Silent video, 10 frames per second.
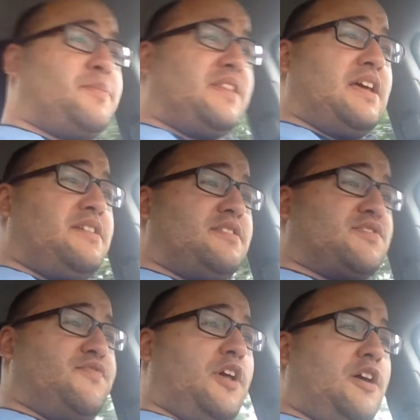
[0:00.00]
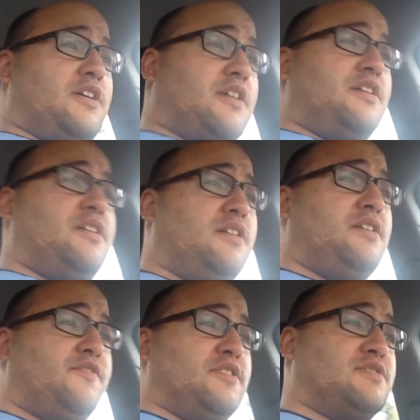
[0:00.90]
going to be the end of this vlog
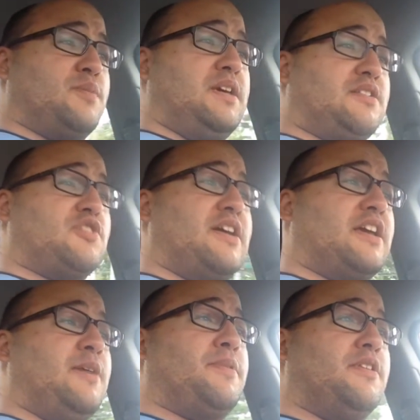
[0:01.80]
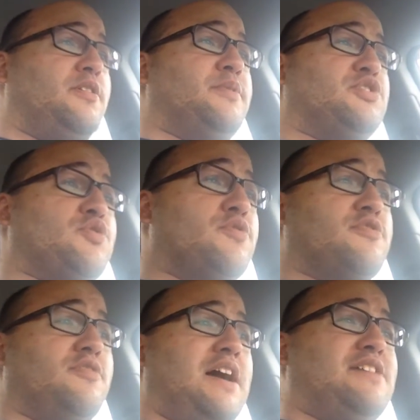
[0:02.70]
for this week. Trying to keep it a little bit
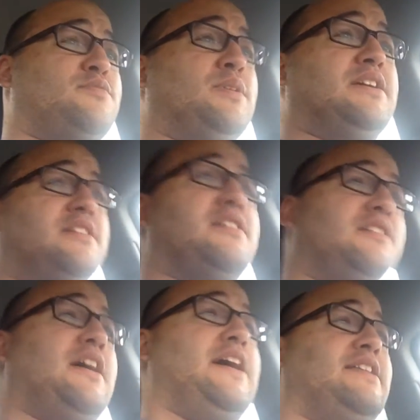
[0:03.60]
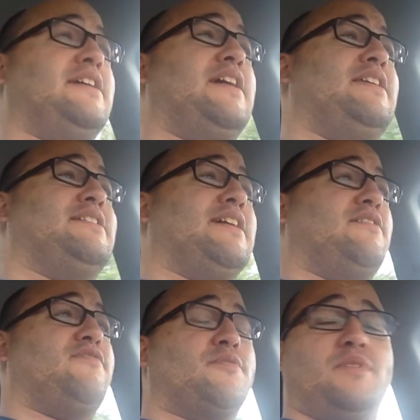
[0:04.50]
shorter. Last week, I had to edit
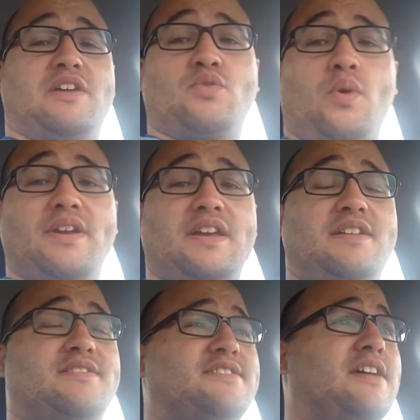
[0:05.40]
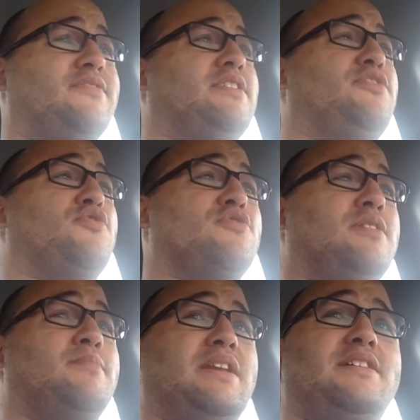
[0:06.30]
down from like
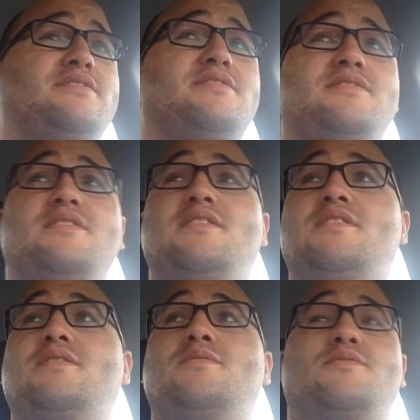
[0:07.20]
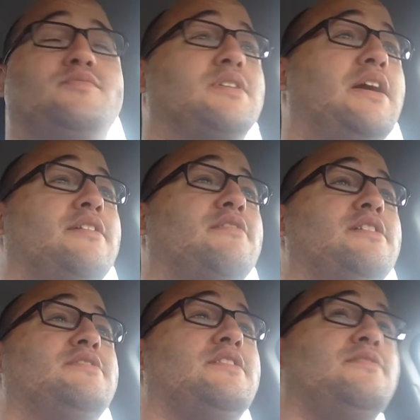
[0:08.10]
27-30 minutes, which was kind of
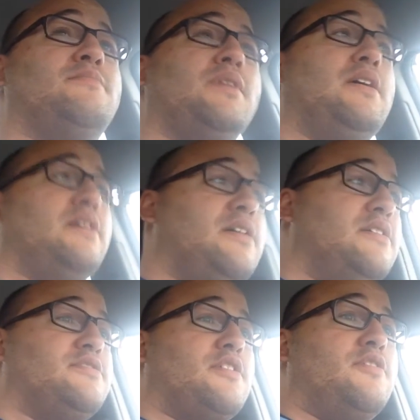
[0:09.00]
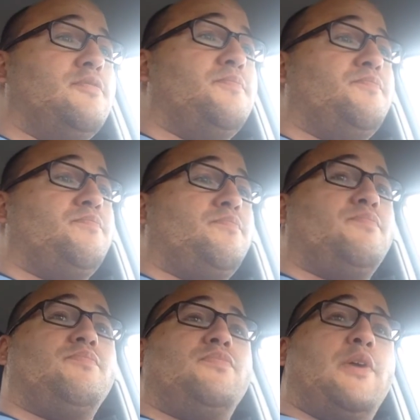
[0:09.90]
crazy. So,
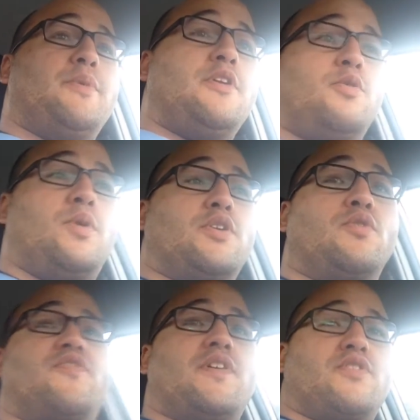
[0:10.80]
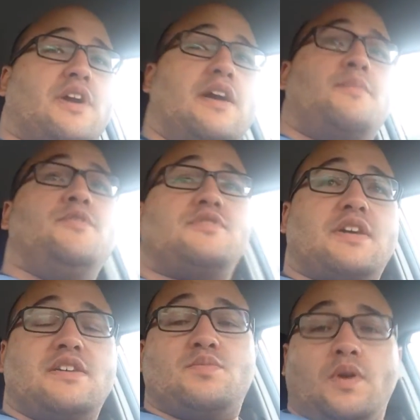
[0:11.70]
let me know what your favorite kind of
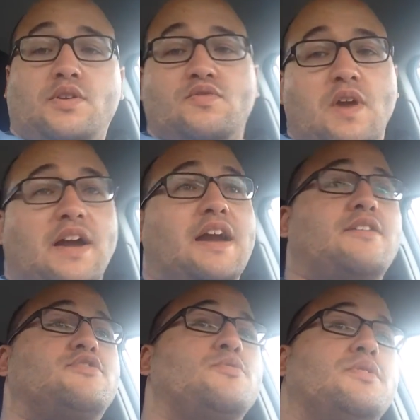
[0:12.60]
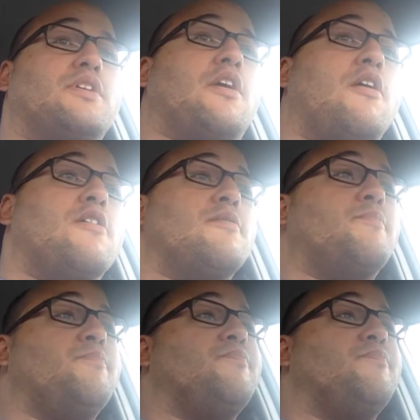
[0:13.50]
music is, what you rock out to in the car.